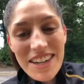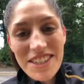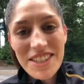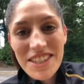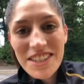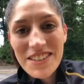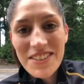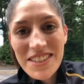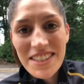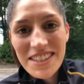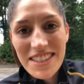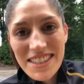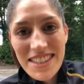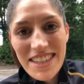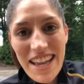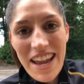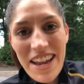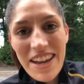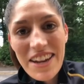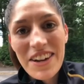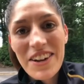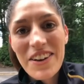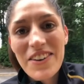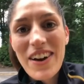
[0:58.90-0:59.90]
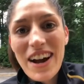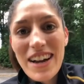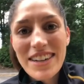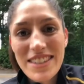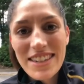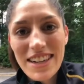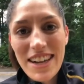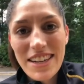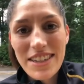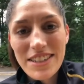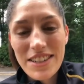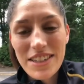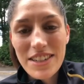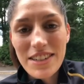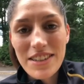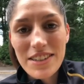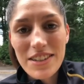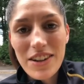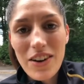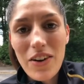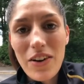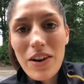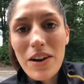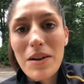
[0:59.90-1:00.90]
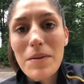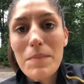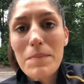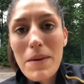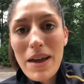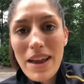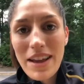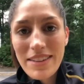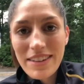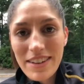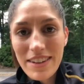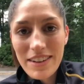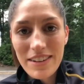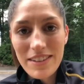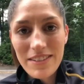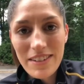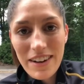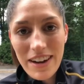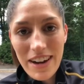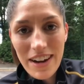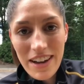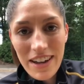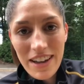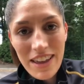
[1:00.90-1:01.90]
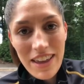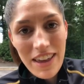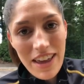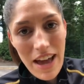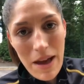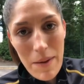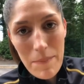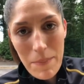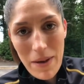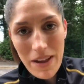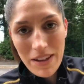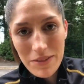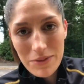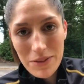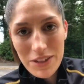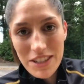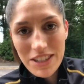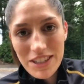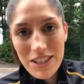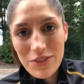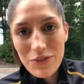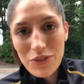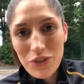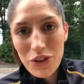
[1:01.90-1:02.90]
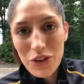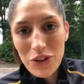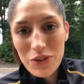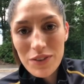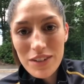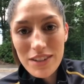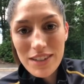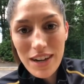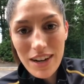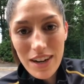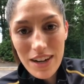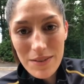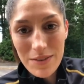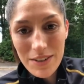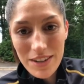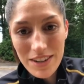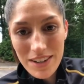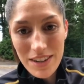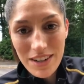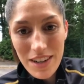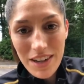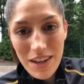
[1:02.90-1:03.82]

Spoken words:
I just want to say congratulations on an amazing career and best wishes for your retirement.